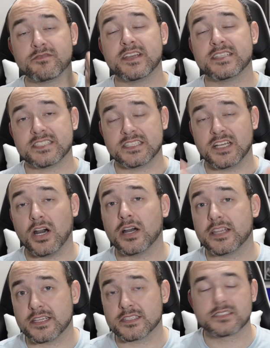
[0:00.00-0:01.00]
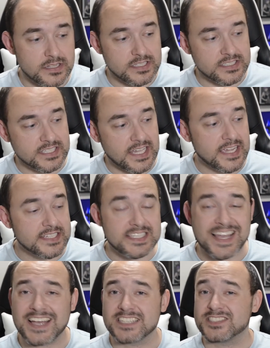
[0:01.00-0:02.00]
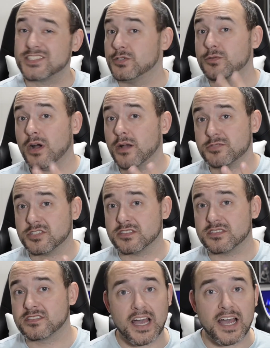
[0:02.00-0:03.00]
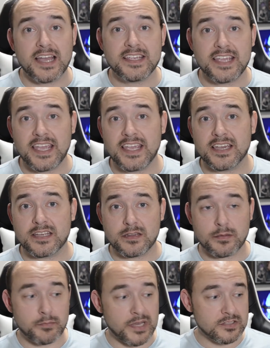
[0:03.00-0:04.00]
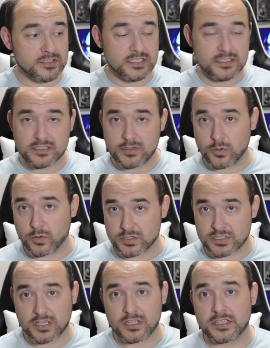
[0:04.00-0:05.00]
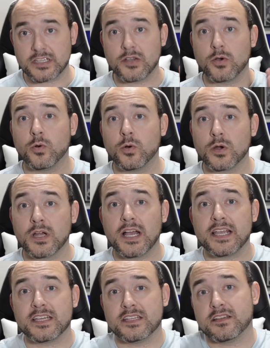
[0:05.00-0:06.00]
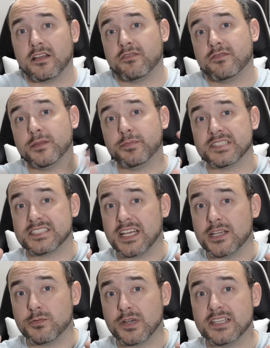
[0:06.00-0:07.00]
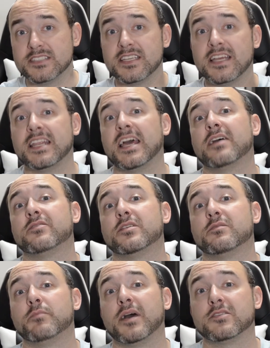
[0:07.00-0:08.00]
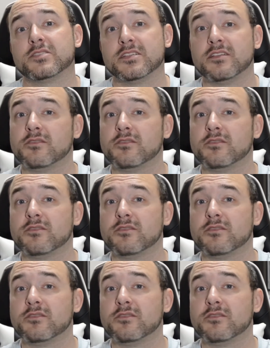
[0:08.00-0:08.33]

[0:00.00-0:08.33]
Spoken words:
facing the audience. This case has two options. I can mount it horizontally, or I can flip it sideways and have it mounted